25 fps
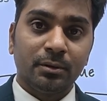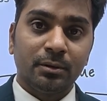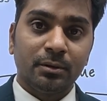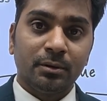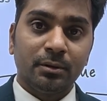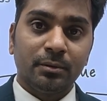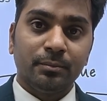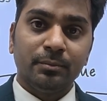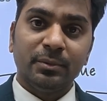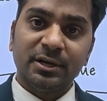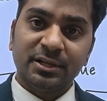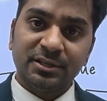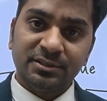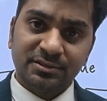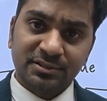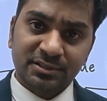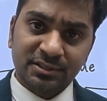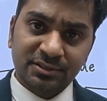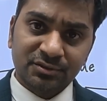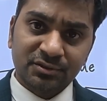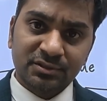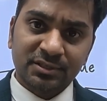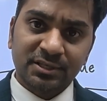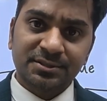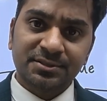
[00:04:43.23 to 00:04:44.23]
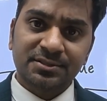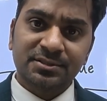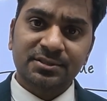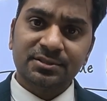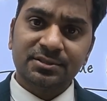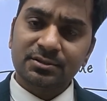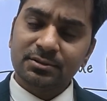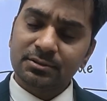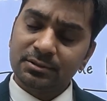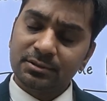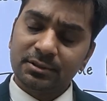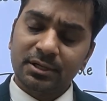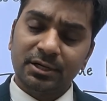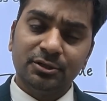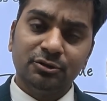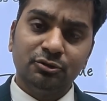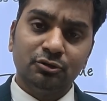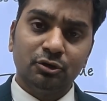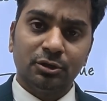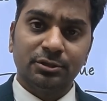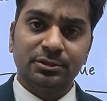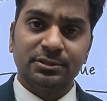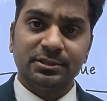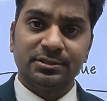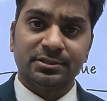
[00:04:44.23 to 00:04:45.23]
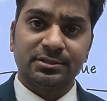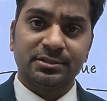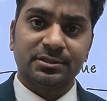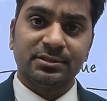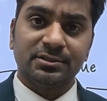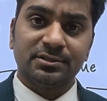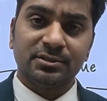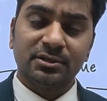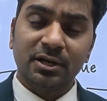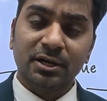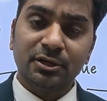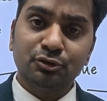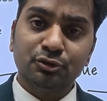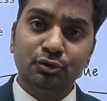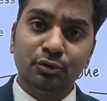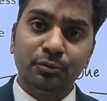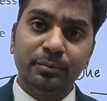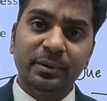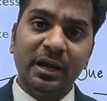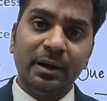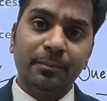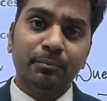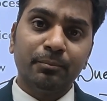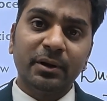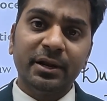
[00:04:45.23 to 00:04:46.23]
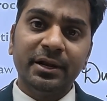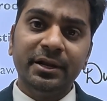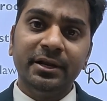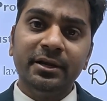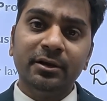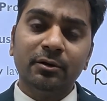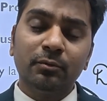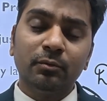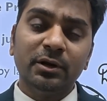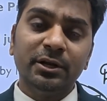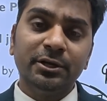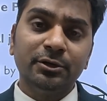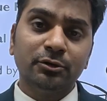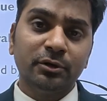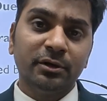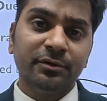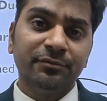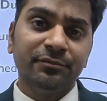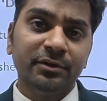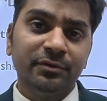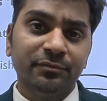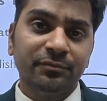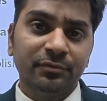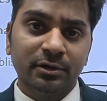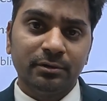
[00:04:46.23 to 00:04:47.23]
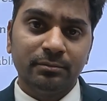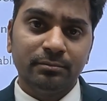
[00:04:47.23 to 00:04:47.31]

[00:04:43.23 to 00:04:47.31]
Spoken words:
But is this justice? That is not justice. Law should be applied equally to everyone.